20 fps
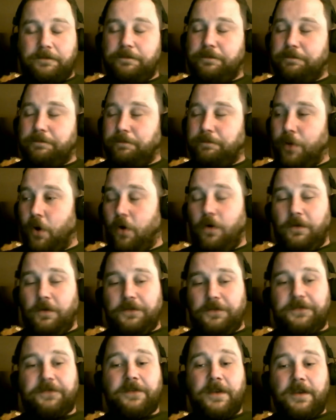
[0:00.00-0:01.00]

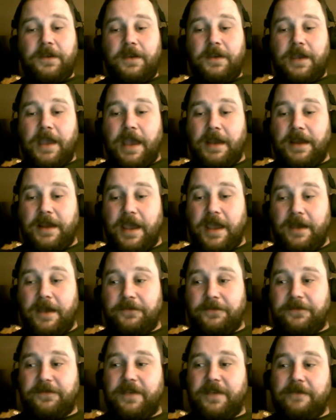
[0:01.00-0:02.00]
poles and have
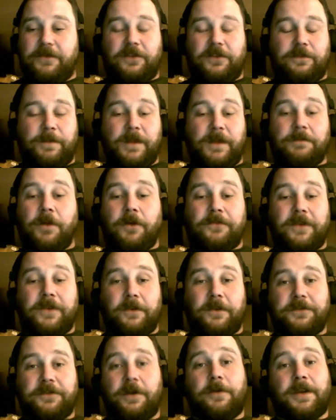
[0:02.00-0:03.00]
7 speedball
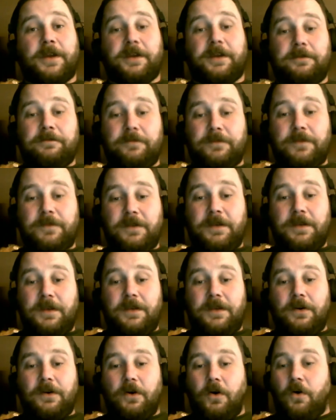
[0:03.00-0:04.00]
fields going.
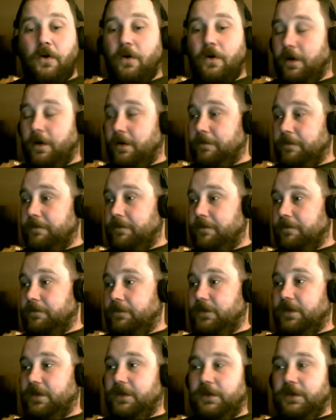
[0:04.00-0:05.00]
Or
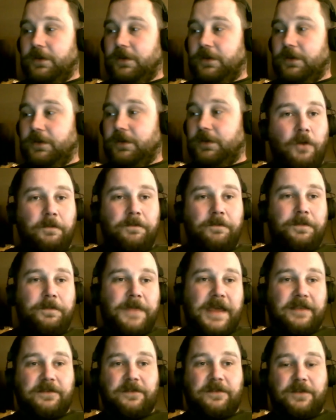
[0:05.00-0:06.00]

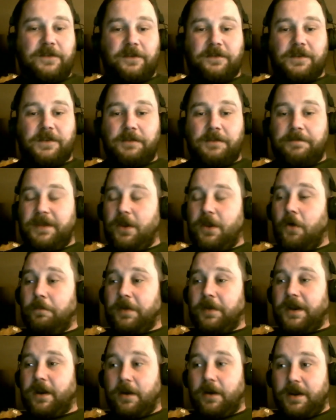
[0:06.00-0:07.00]
nope, that's just going to
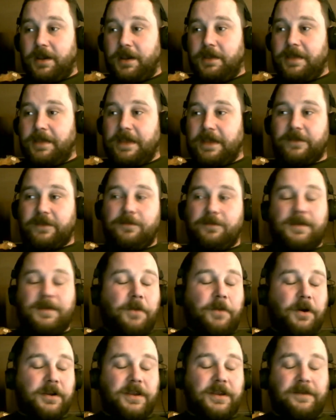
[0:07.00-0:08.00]
be open area. That's
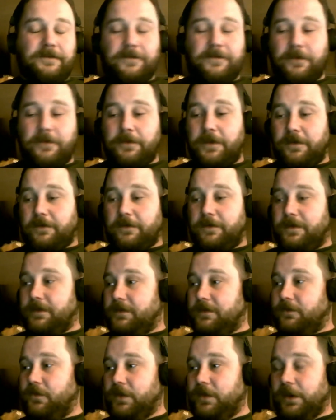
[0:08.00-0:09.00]
going to be parking for this,
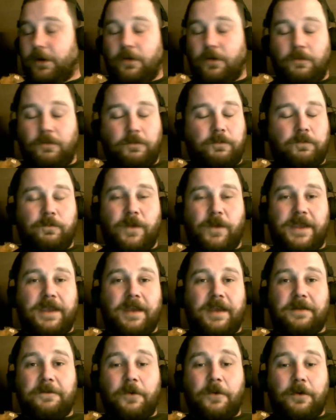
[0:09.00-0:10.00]

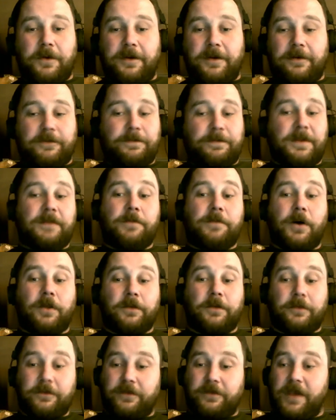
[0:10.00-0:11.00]
weekend warrior
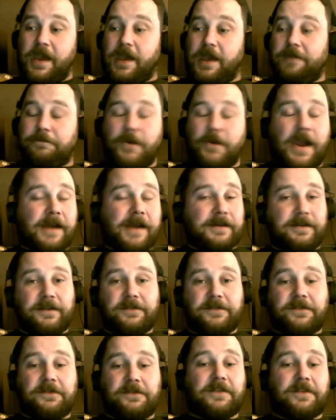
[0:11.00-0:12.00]
speedballers and
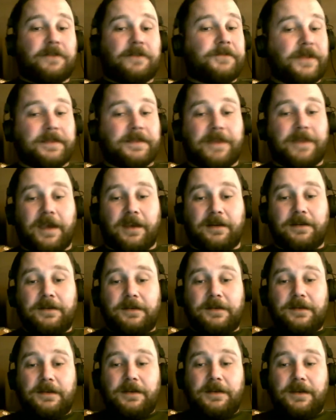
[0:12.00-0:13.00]
practice and stuff like that.
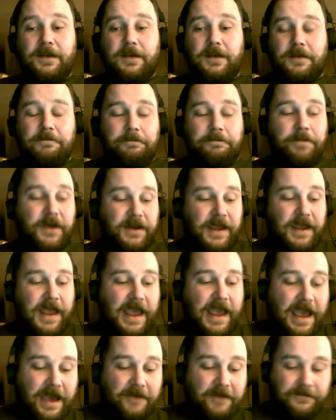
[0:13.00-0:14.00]
Mm-hmm. But
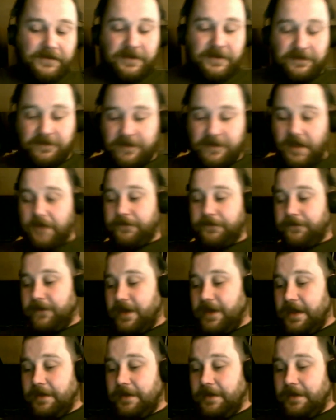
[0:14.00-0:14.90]
have the stuff in